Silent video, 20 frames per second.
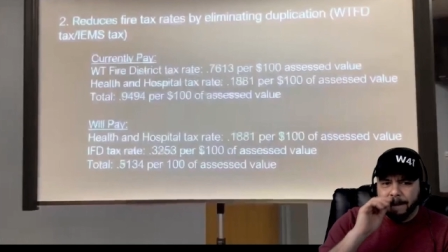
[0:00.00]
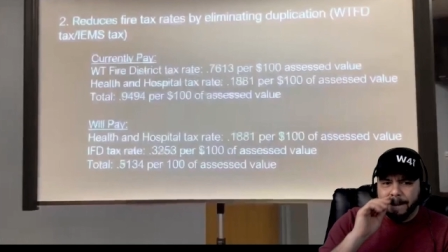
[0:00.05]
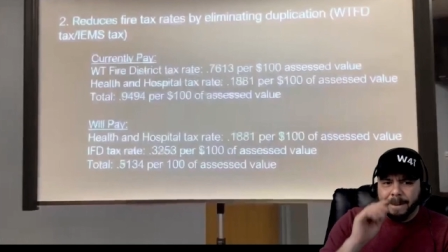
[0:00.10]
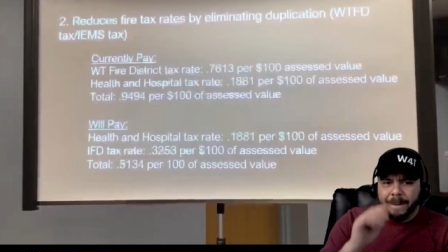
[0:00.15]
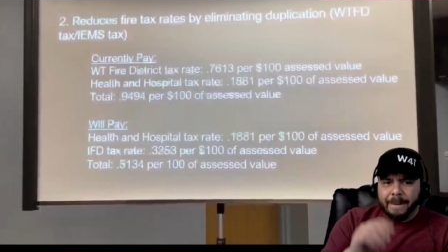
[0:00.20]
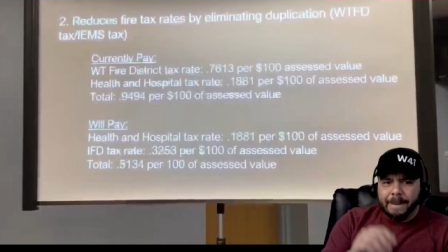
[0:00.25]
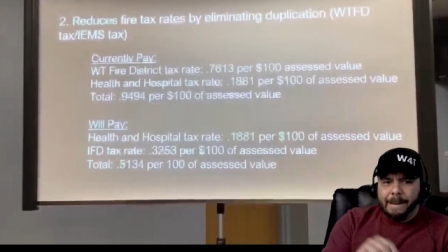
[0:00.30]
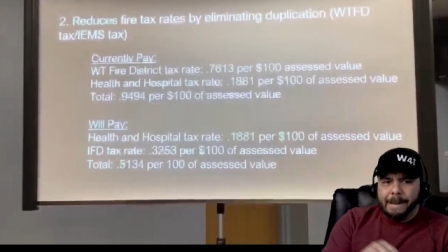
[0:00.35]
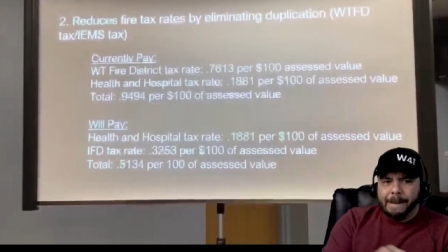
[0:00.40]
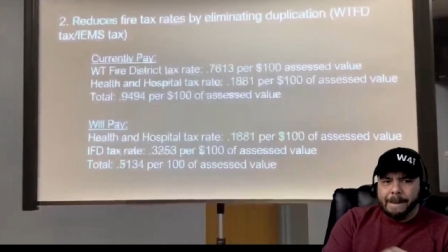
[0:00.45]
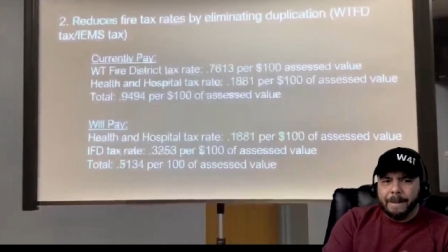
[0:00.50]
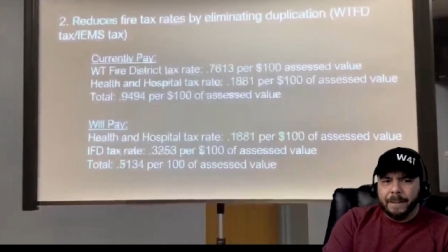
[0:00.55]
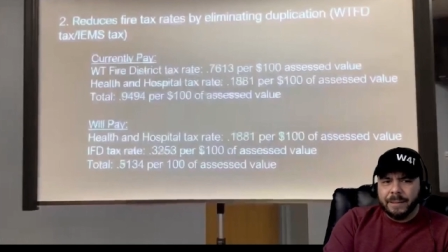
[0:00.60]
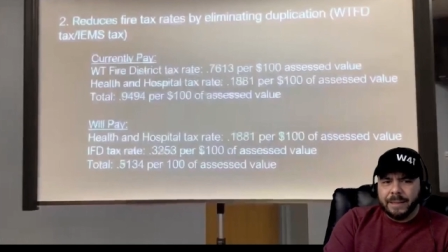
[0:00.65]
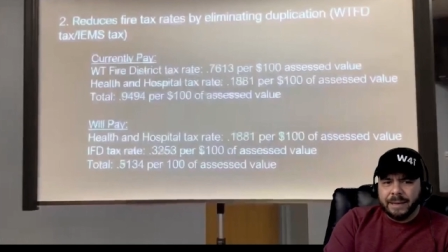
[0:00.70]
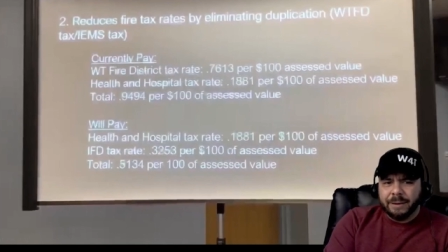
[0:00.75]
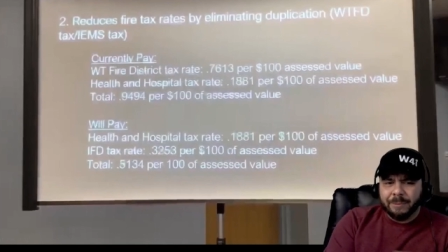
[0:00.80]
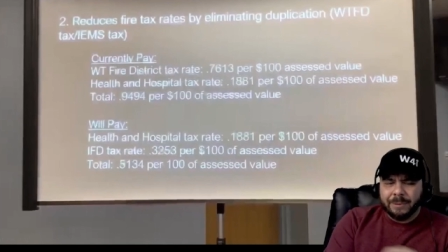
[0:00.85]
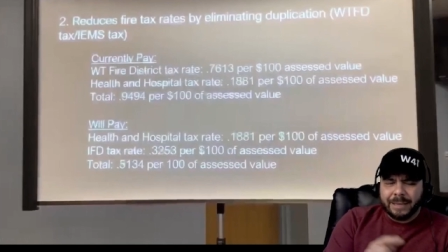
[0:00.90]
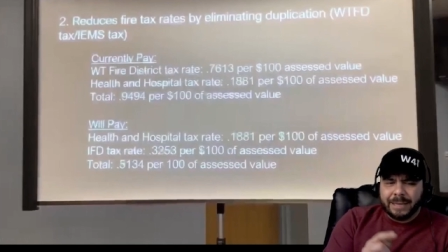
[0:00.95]
I
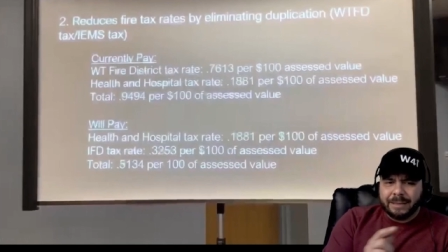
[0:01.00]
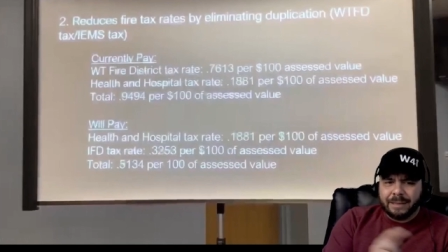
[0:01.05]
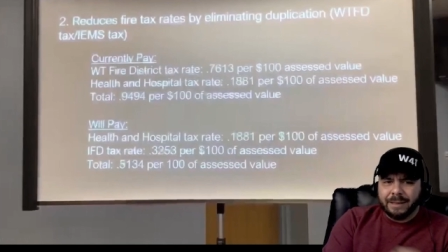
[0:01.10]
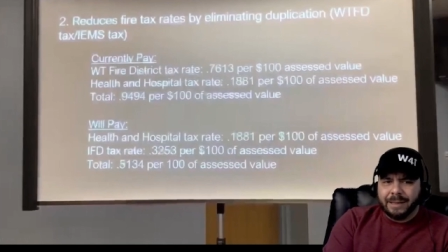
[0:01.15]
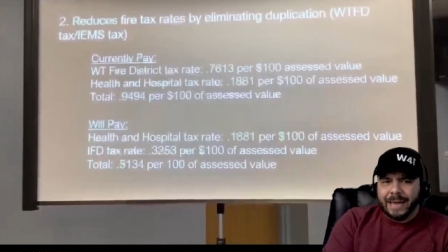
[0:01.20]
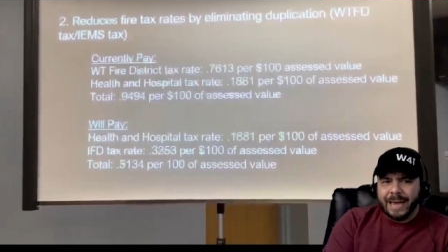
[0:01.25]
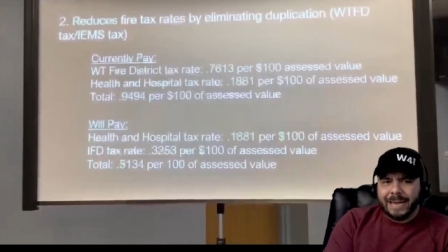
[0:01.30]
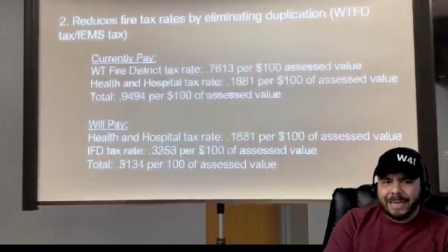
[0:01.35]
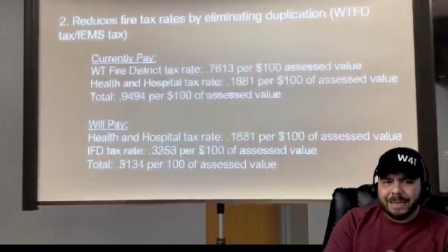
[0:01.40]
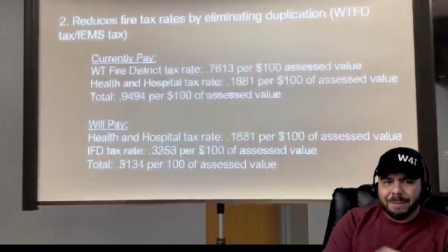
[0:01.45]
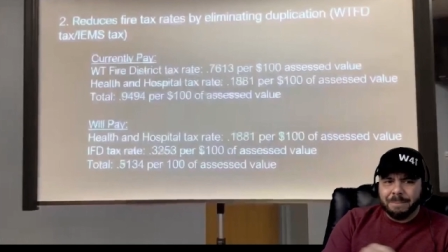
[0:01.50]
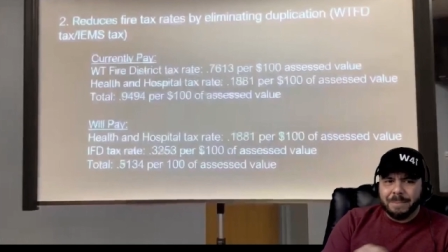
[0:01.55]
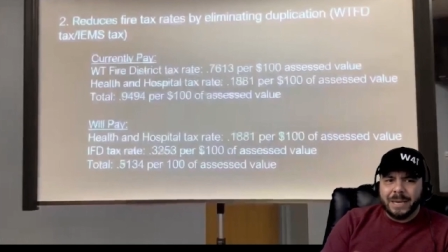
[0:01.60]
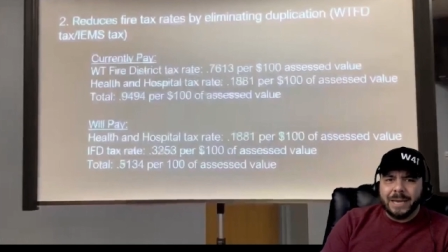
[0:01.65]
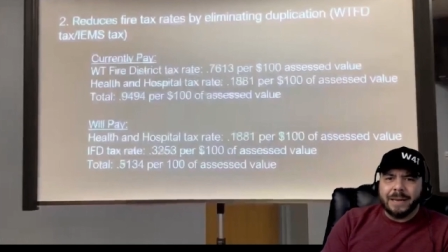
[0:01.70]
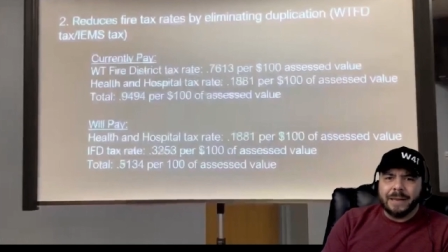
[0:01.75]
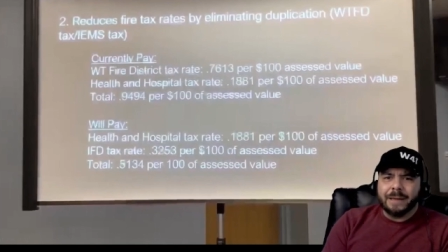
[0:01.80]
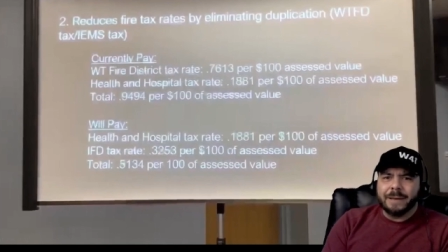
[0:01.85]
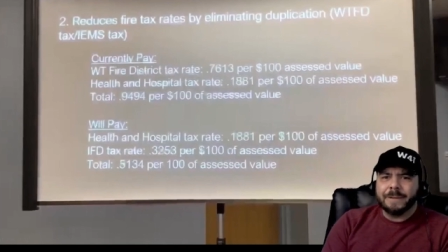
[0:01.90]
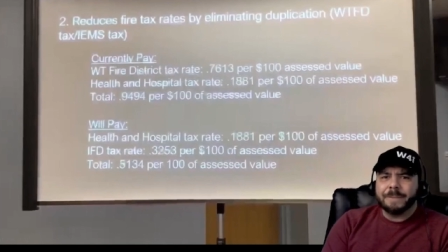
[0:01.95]
think it was at the last meeting.